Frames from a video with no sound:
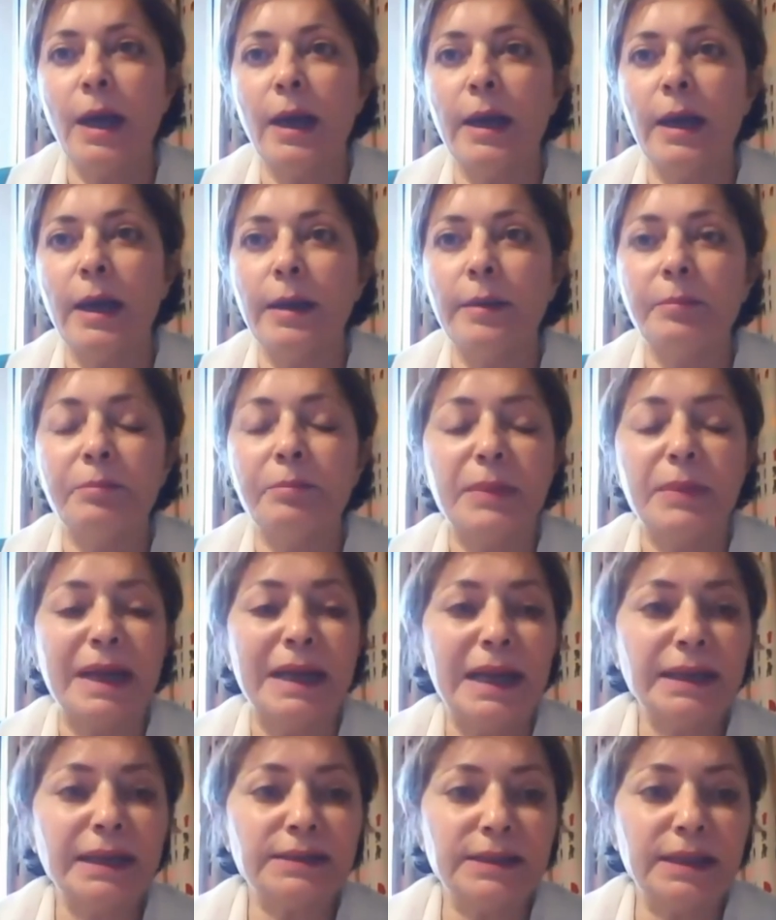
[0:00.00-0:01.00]

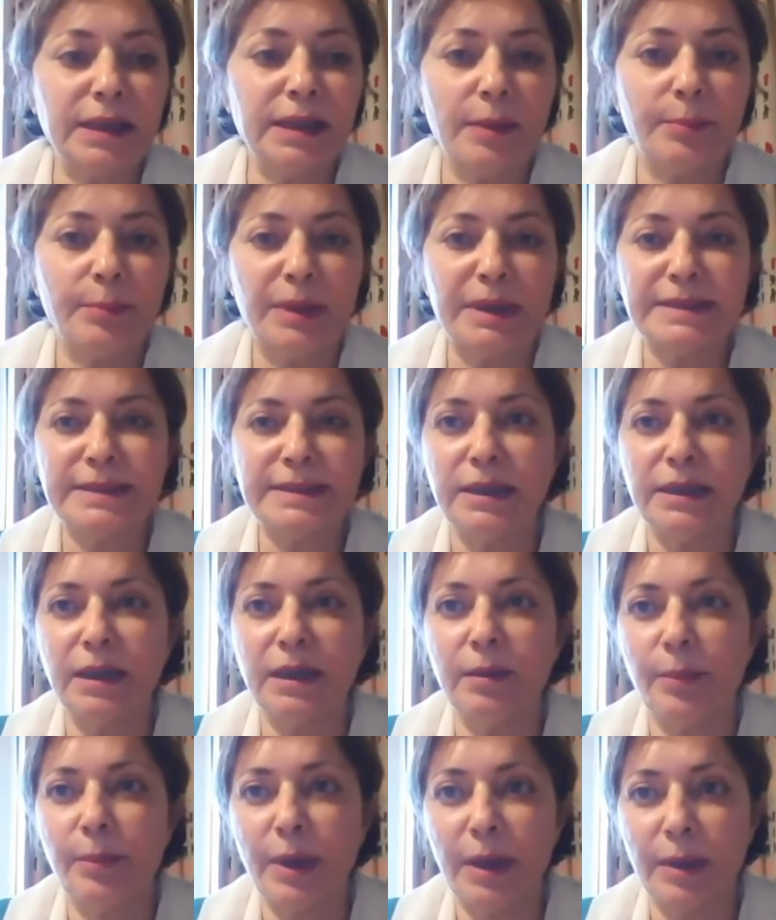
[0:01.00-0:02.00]
Electing a
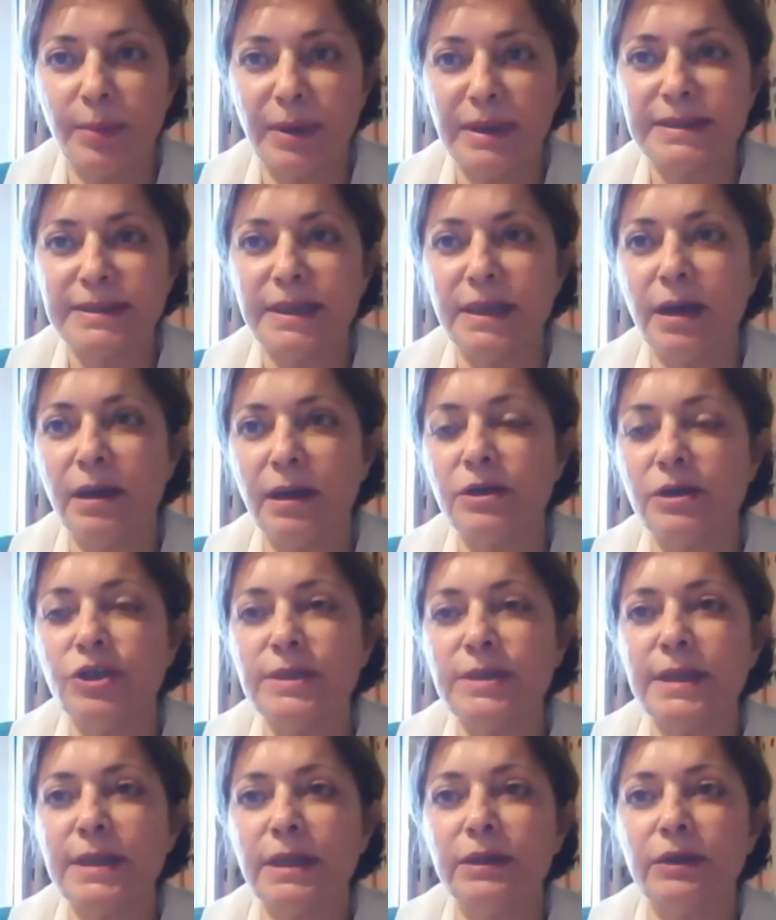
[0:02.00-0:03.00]
Palestinian
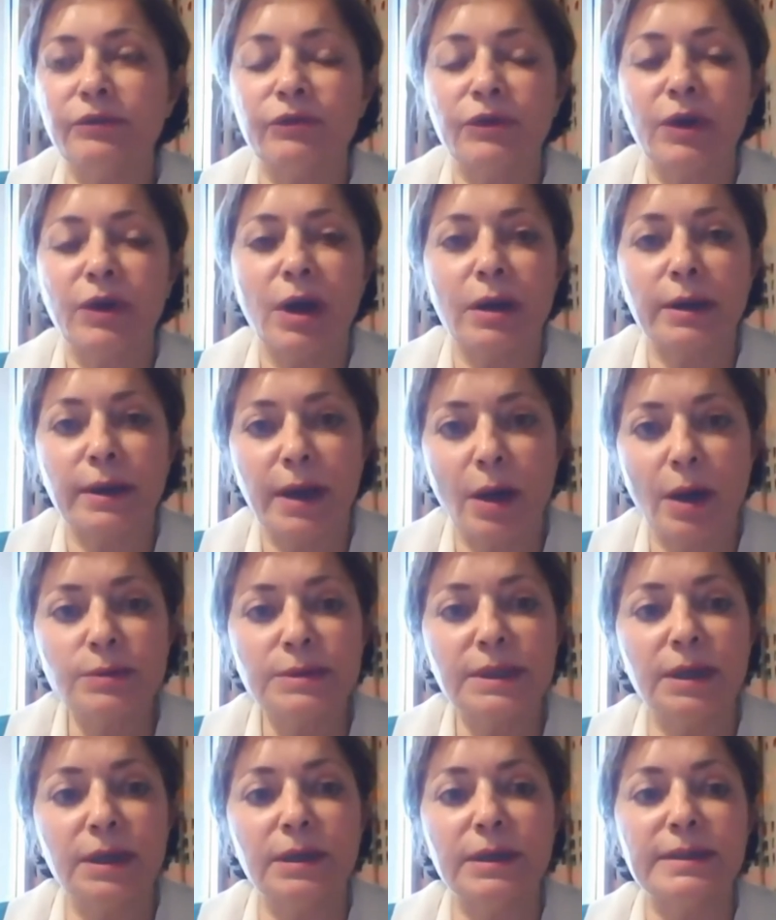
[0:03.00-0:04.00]
Legislative
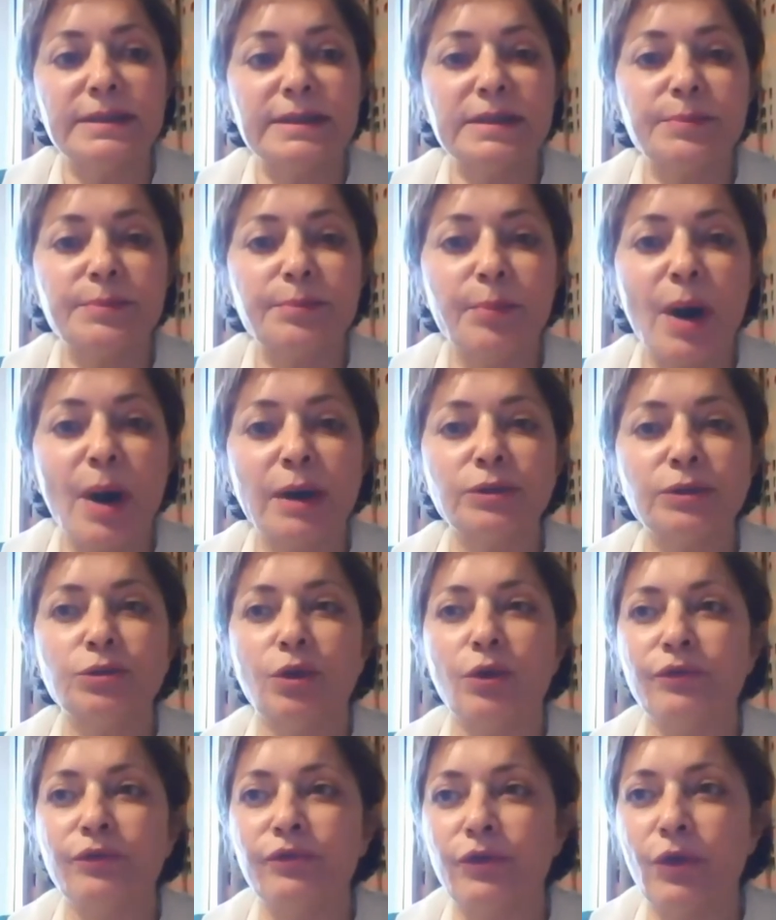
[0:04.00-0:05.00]
Council is part
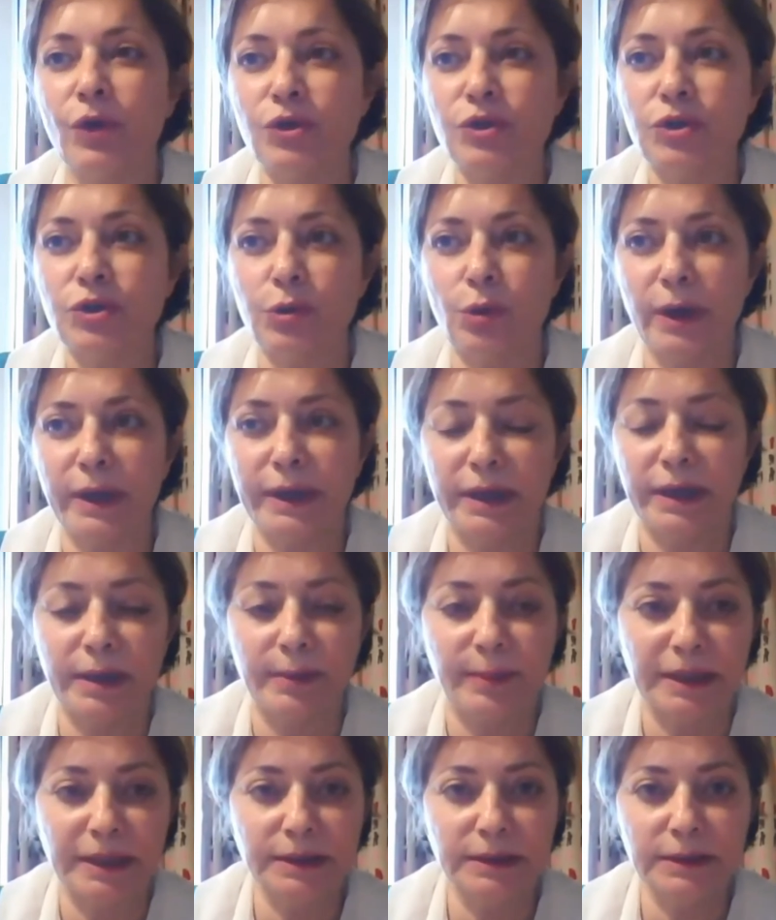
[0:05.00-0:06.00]
of Oslo
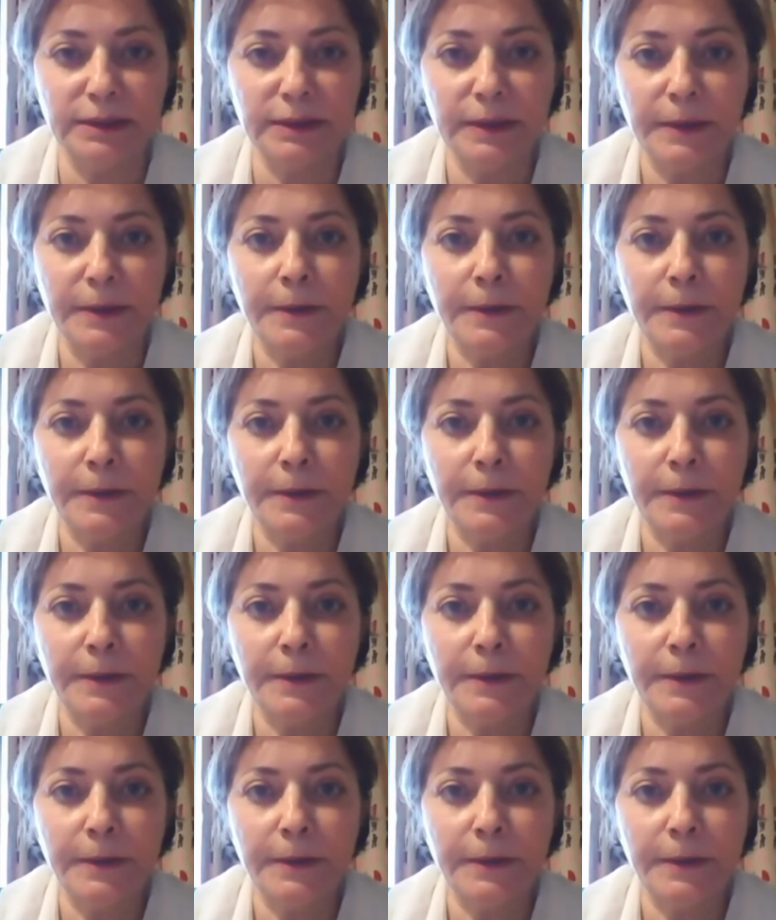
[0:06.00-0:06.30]
Agreement,